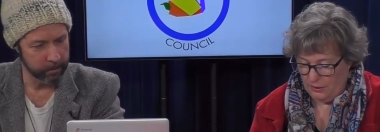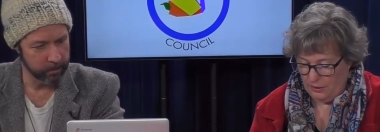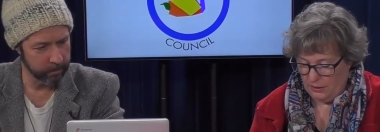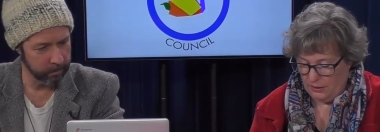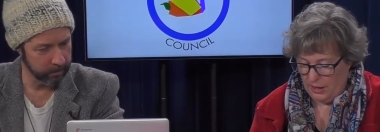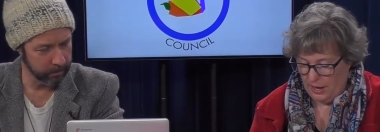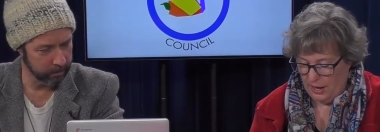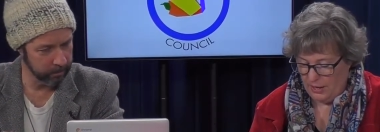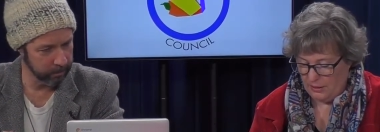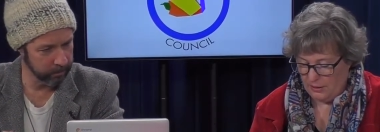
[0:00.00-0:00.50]

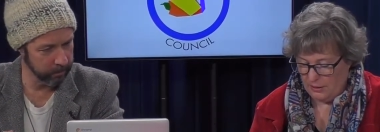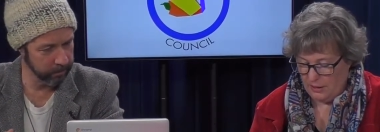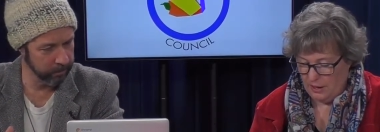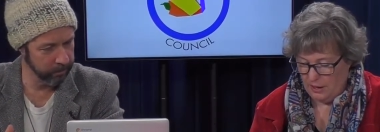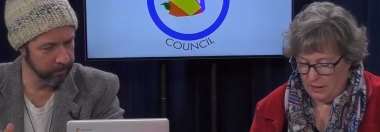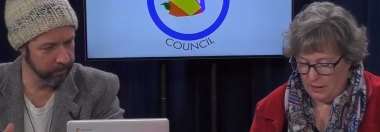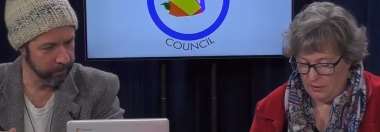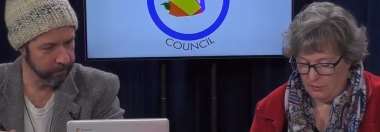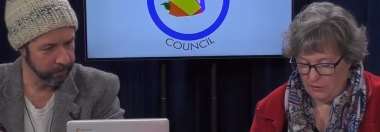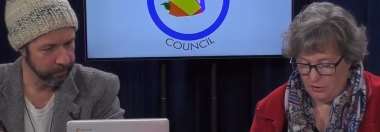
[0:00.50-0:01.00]
Speaker 1: last day of
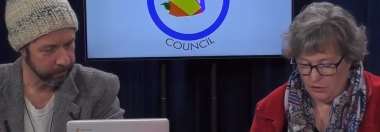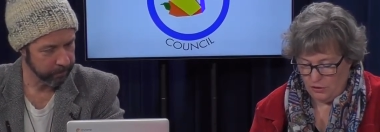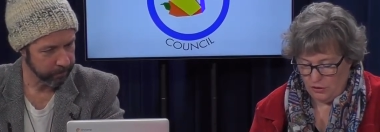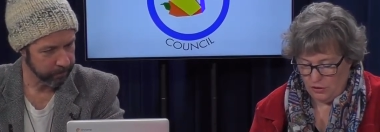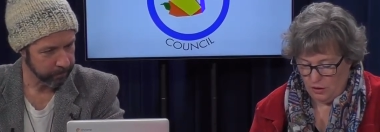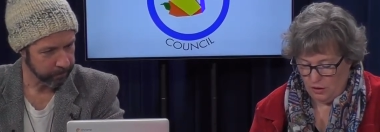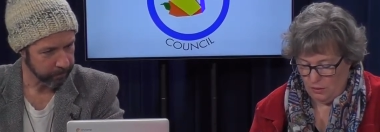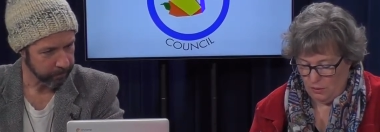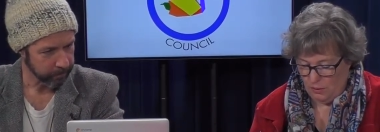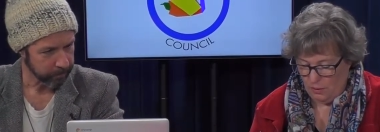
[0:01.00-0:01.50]
the show
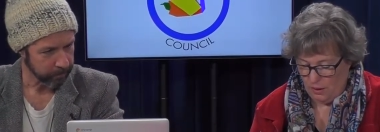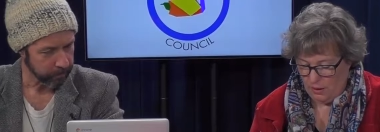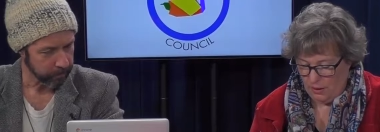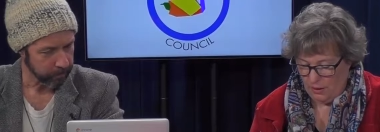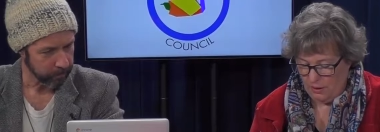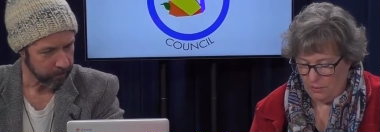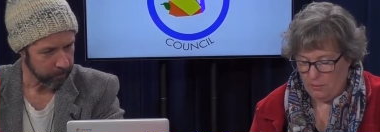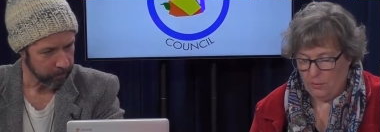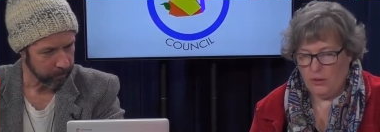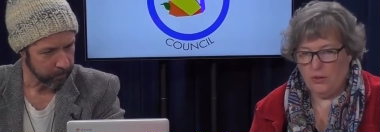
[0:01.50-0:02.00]
on
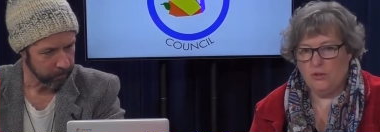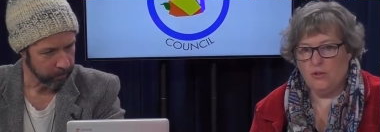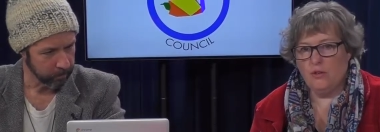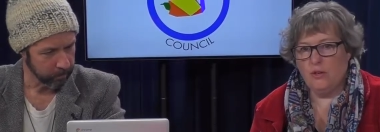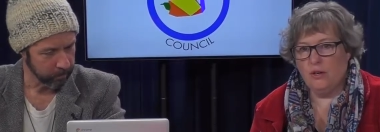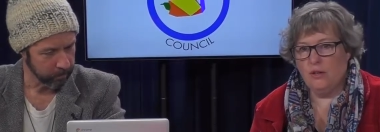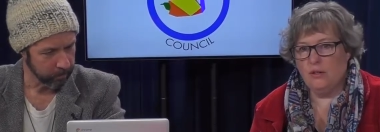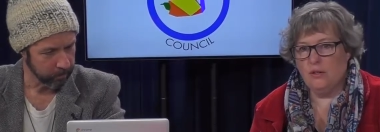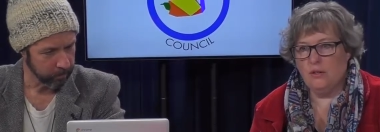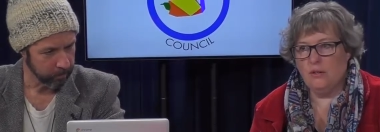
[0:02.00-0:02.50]
March
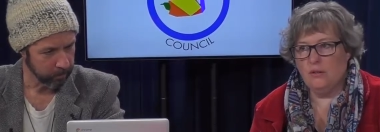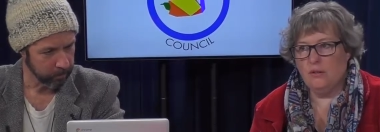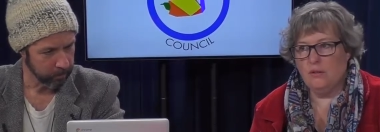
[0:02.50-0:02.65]
on